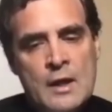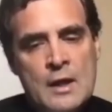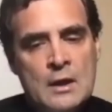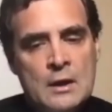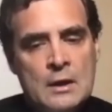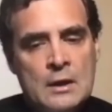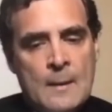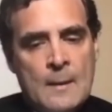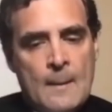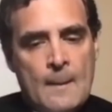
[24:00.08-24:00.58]

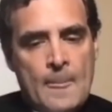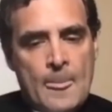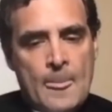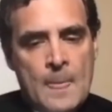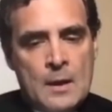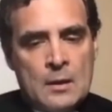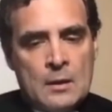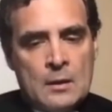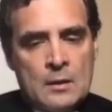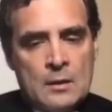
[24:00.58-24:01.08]
think
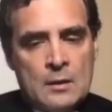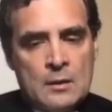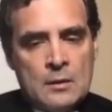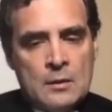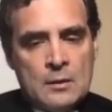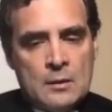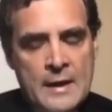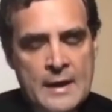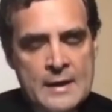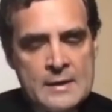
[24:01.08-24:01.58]

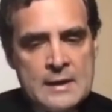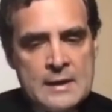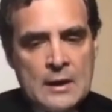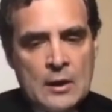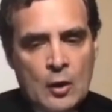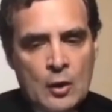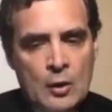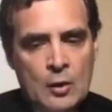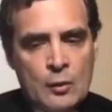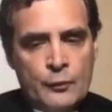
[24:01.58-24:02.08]
there's a
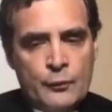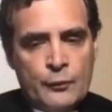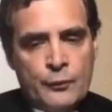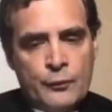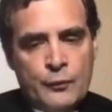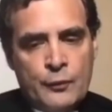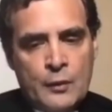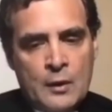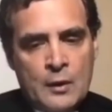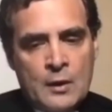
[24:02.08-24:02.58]
lot of
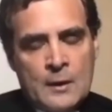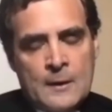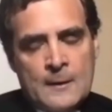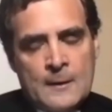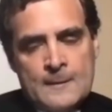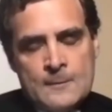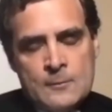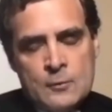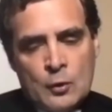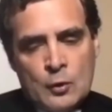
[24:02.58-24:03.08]

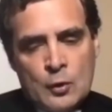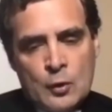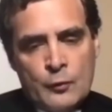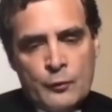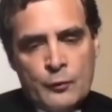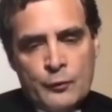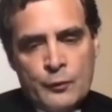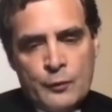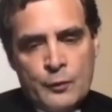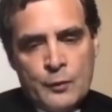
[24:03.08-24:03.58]
sort
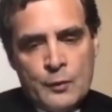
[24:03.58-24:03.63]
of